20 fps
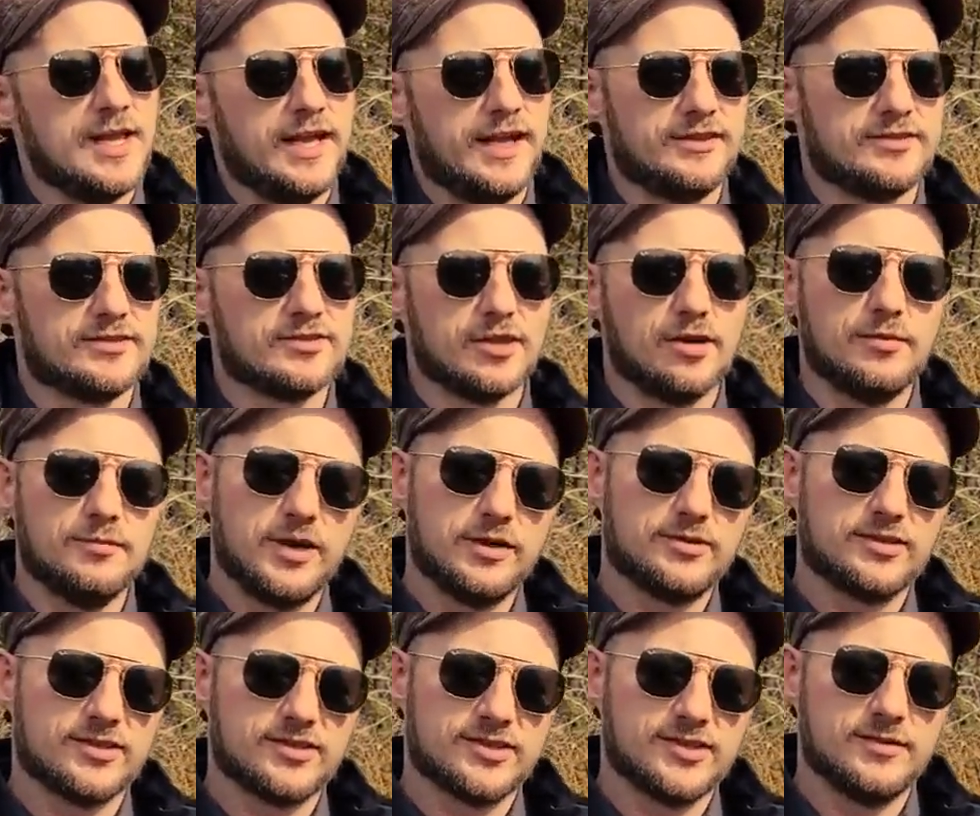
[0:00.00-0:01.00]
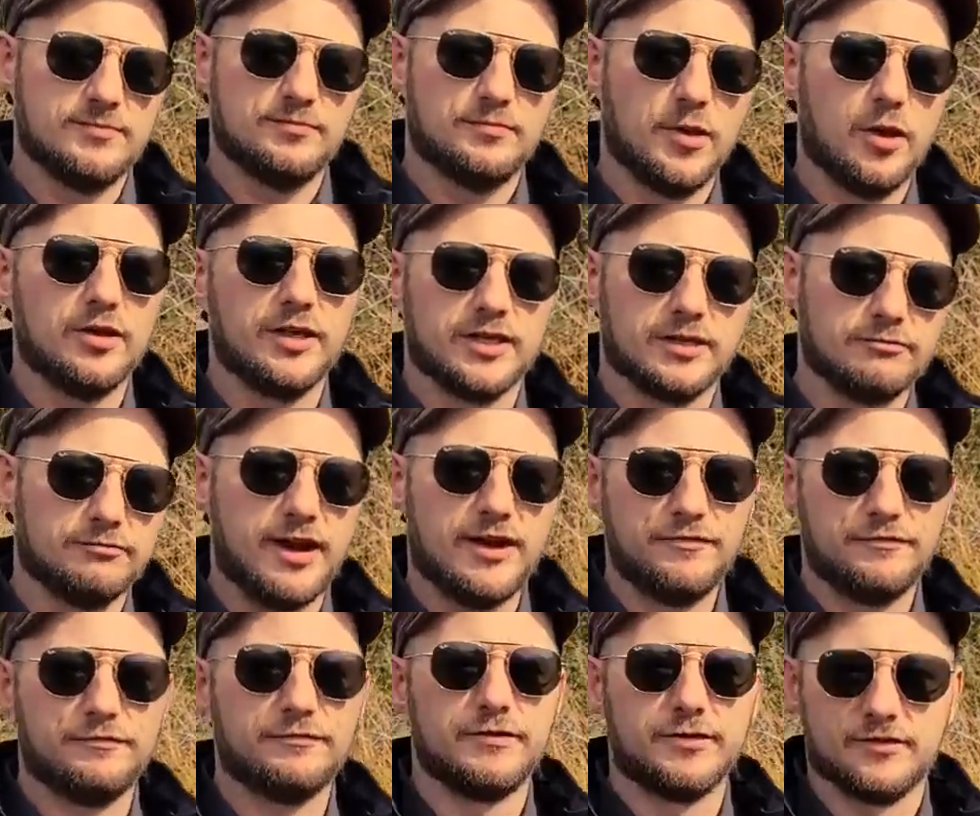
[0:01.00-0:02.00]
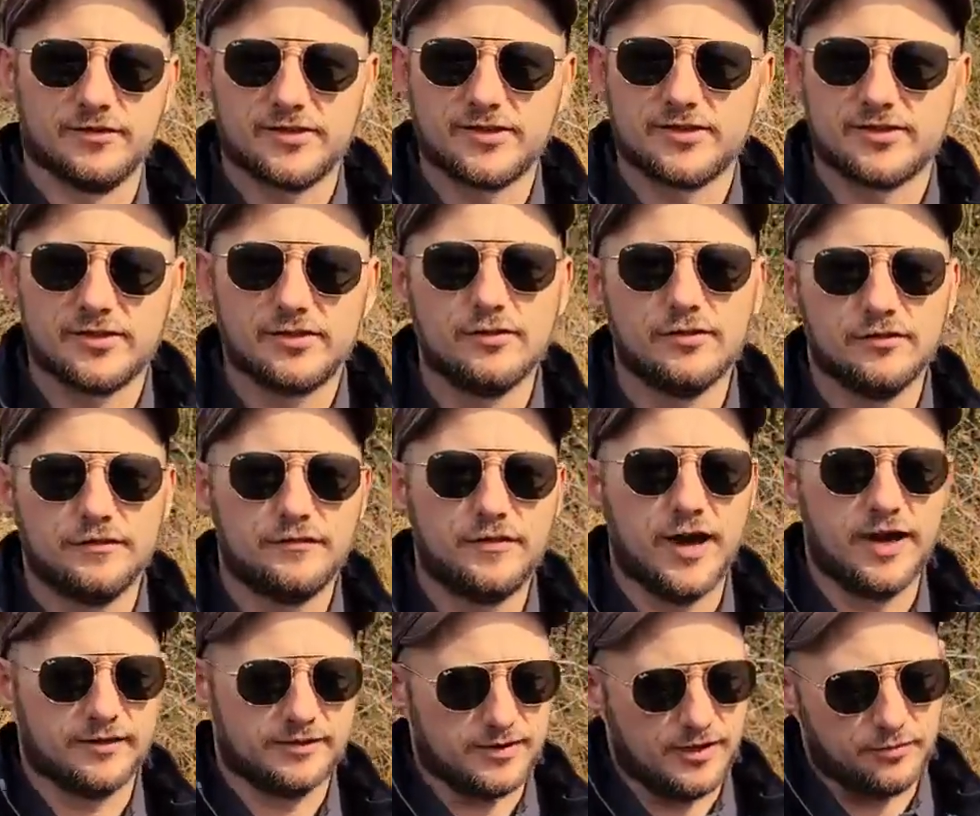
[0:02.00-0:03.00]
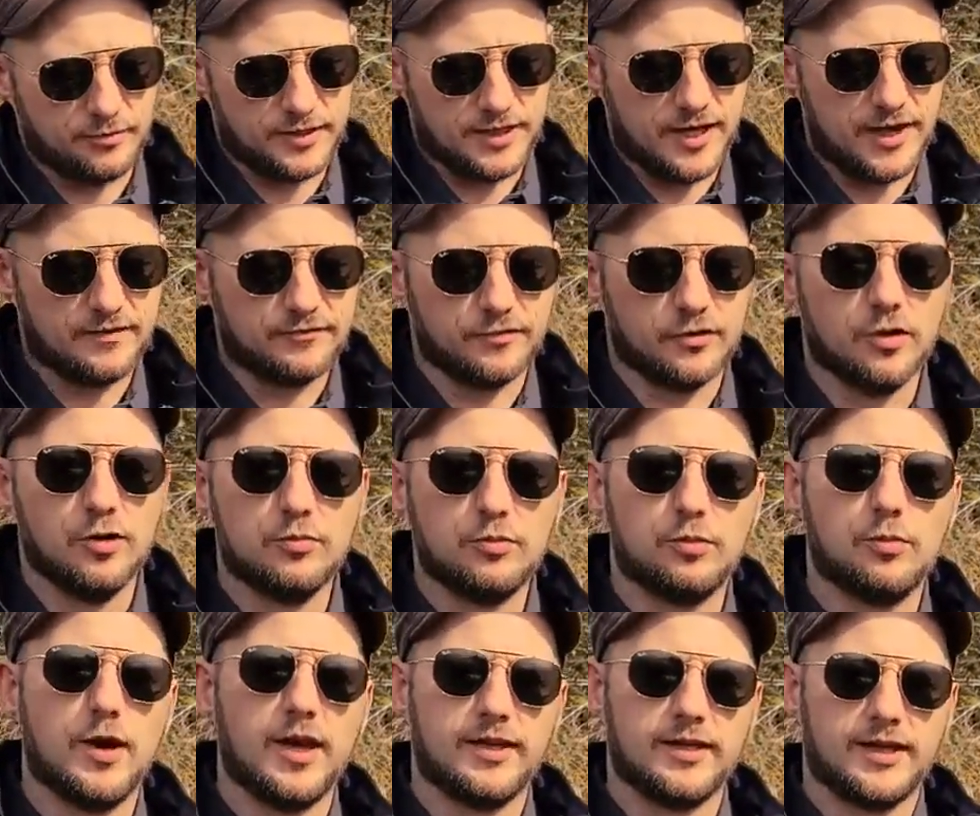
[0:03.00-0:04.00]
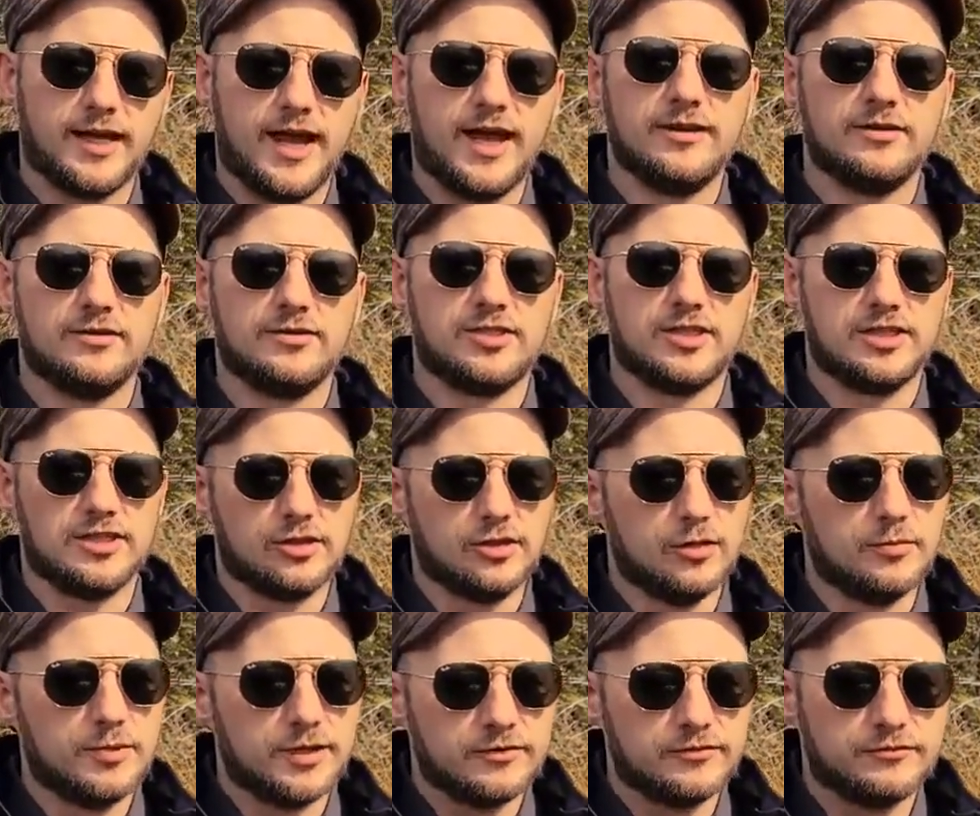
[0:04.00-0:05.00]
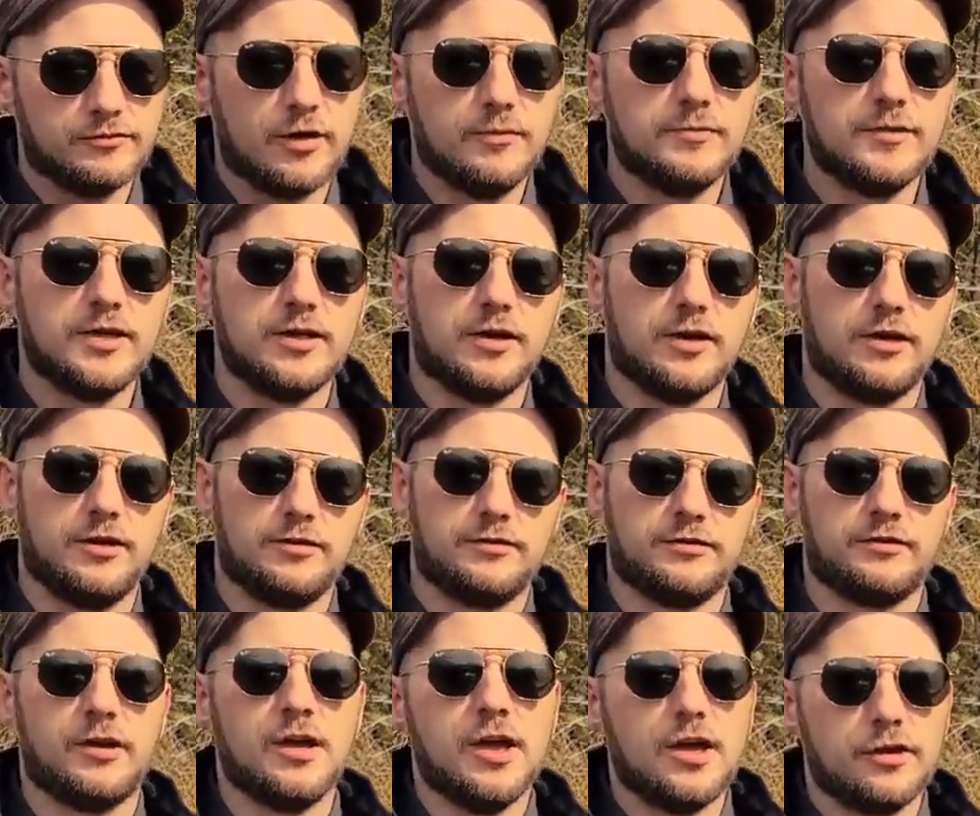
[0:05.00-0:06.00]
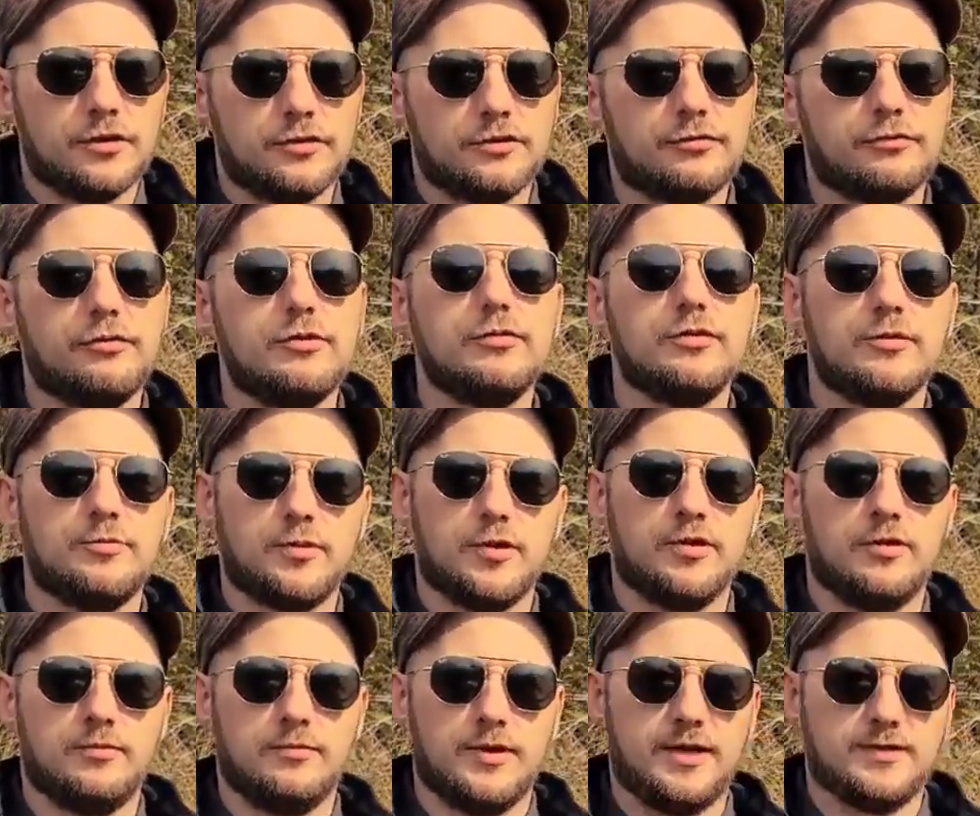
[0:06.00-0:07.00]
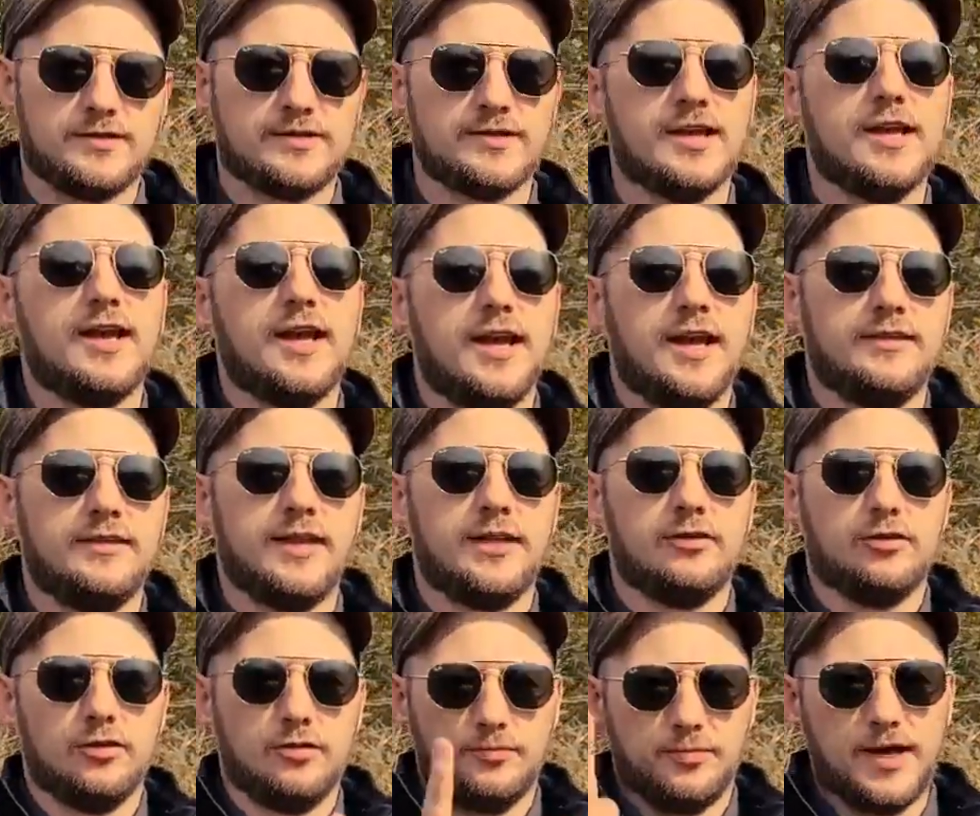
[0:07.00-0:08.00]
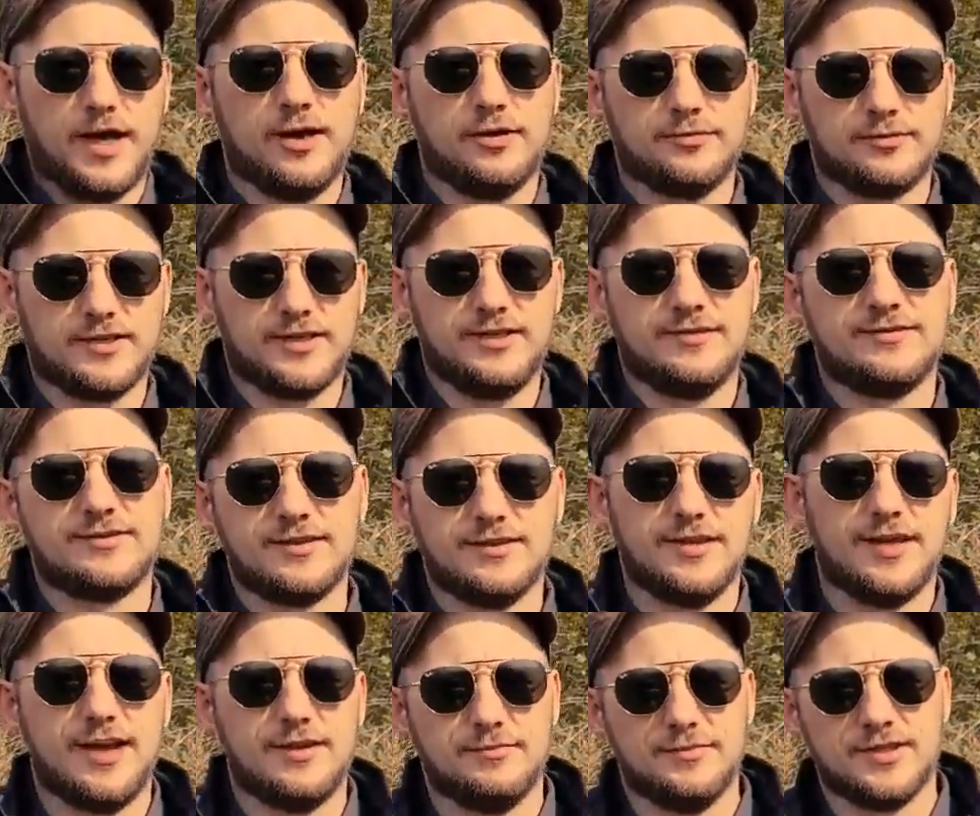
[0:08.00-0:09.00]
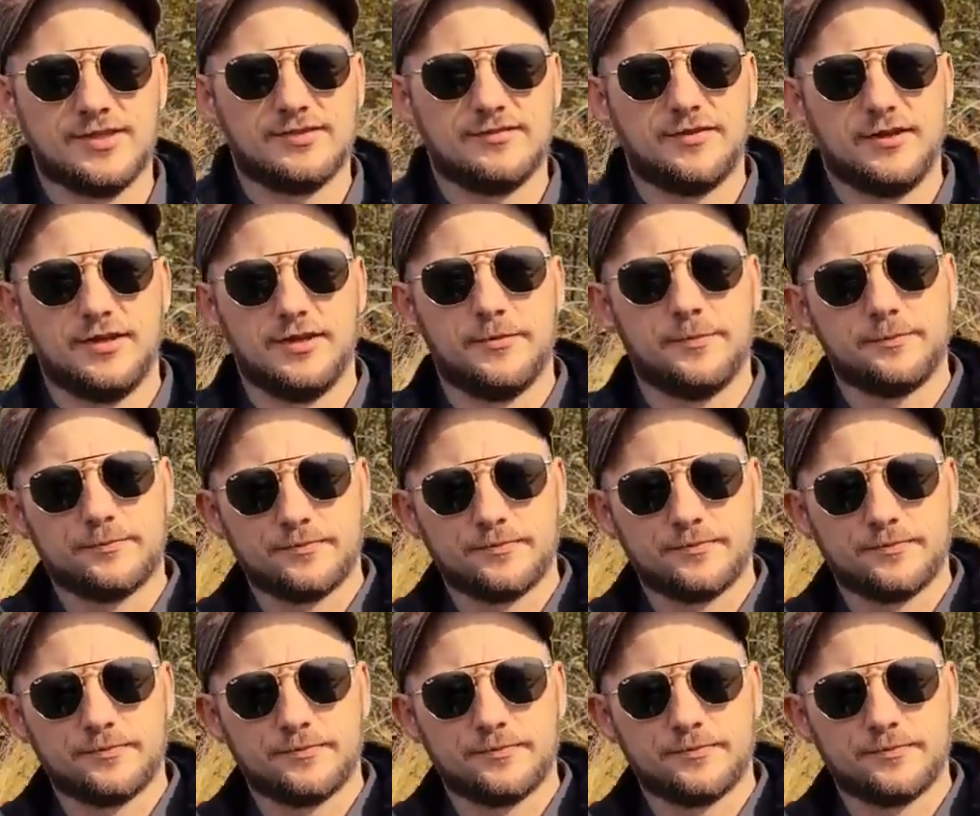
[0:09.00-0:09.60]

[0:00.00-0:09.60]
it's almost a symbolic reference to the fact that we have upwelling energy coming from the earth through the pyramids and then up out into the atmosphere.